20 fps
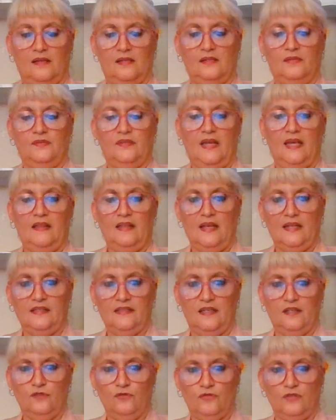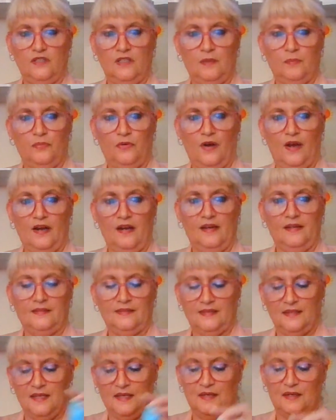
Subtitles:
Okay, that's an interesting product.